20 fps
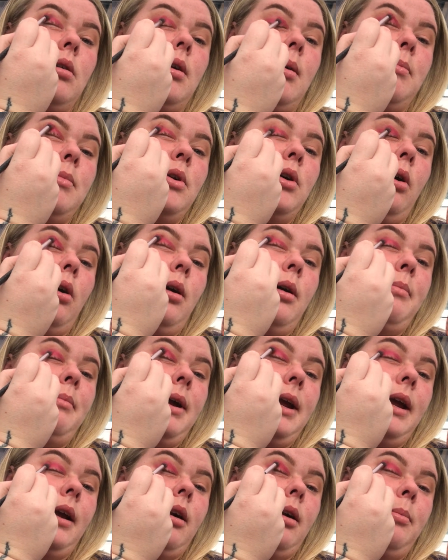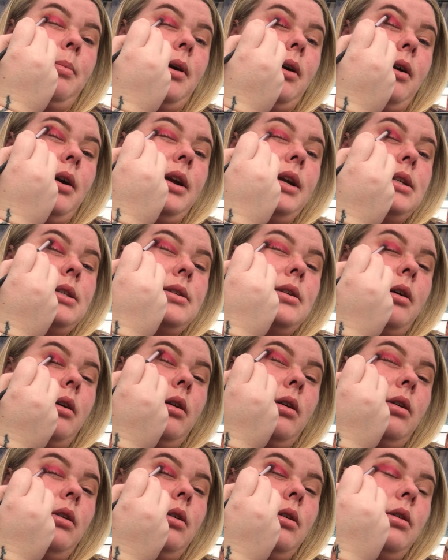I'm not a makeup artist,
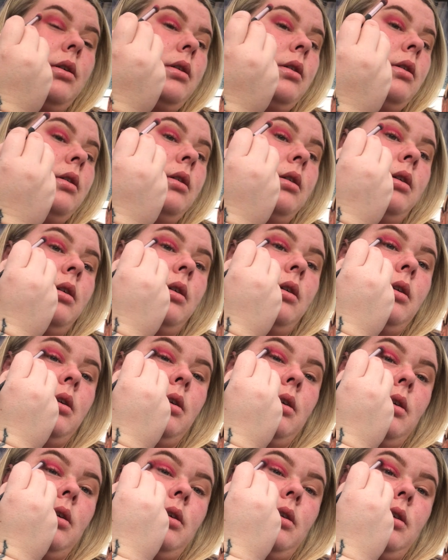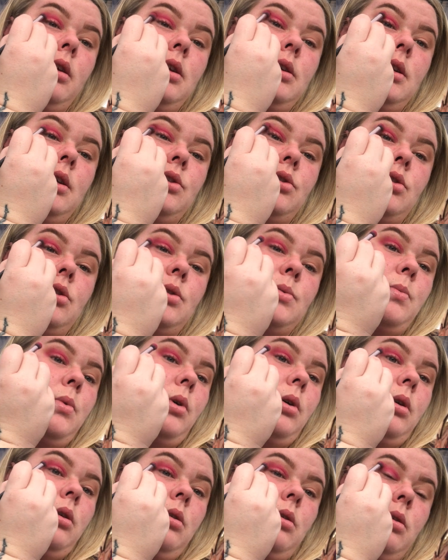so this is just
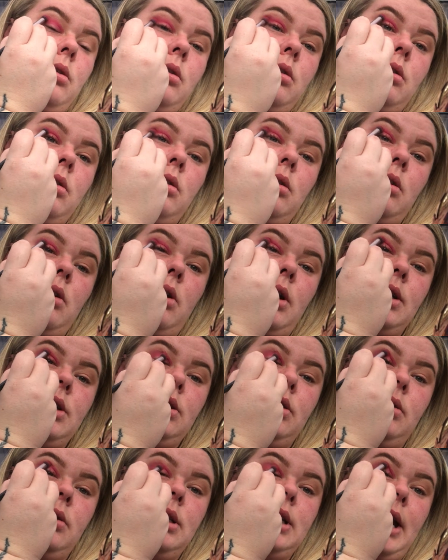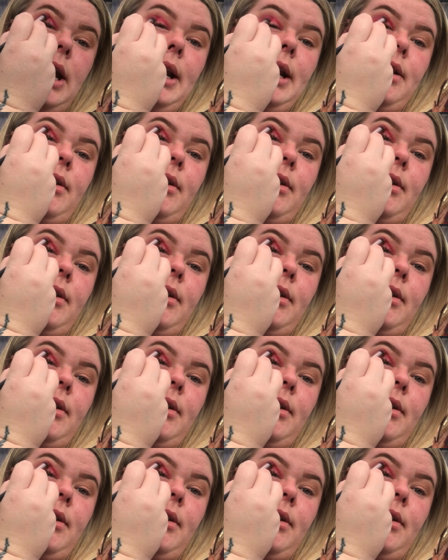what I do daily.